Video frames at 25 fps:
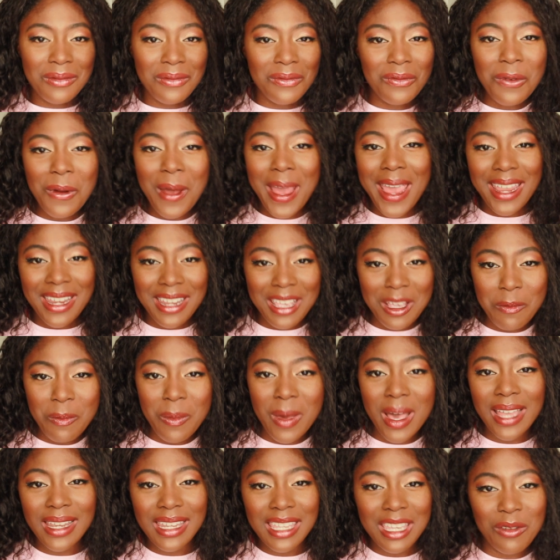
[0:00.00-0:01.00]
Raining
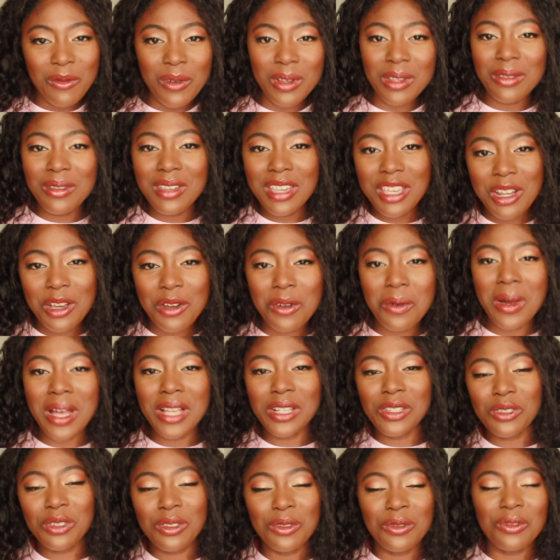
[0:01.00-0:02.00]
money when you get a
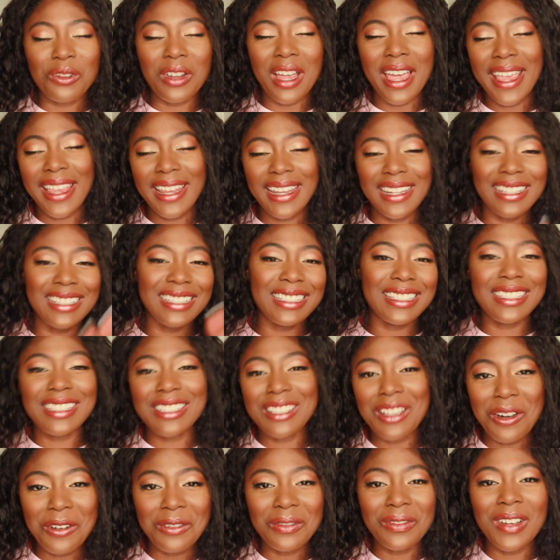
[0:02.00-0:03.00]
question right,
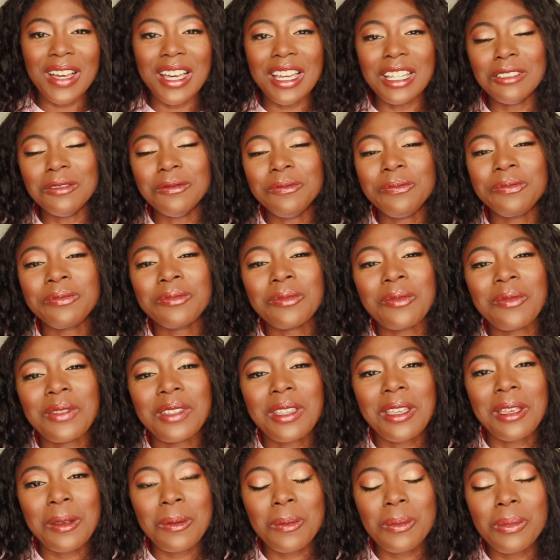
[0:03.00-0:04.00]
so fun
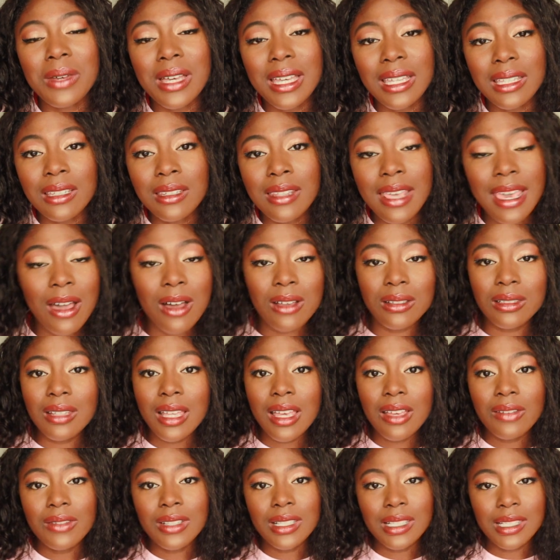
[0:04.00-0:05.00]
but they also
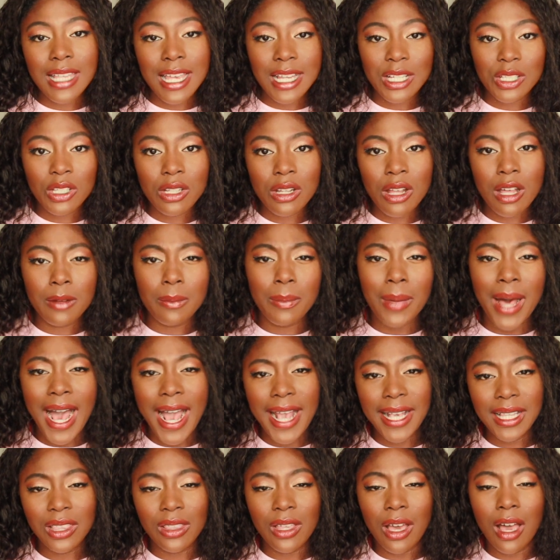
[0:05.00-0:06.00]
have a section on
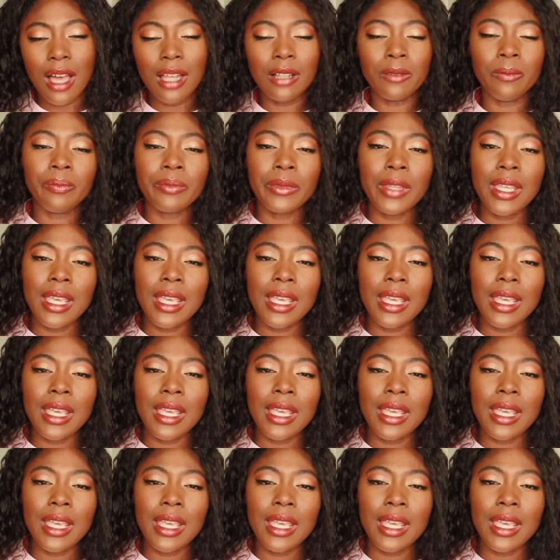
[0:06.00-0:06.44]
Python.